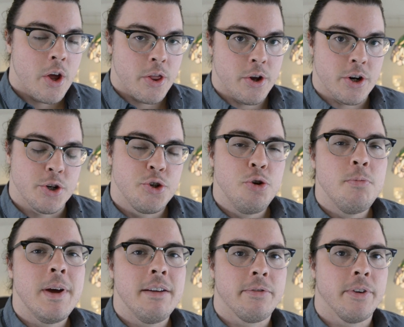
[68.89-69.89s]
There are two
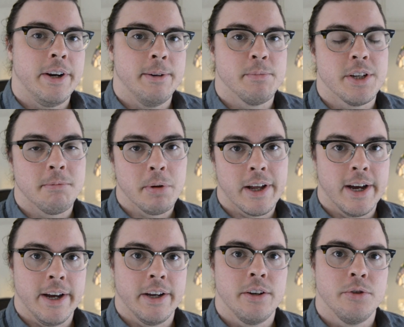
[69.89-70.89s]
main frames that
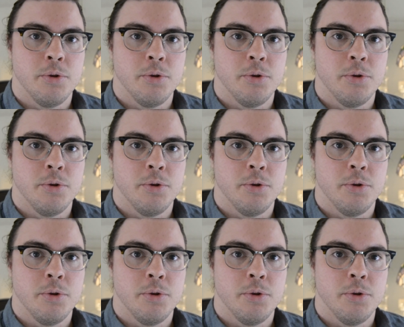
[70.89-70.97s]
apply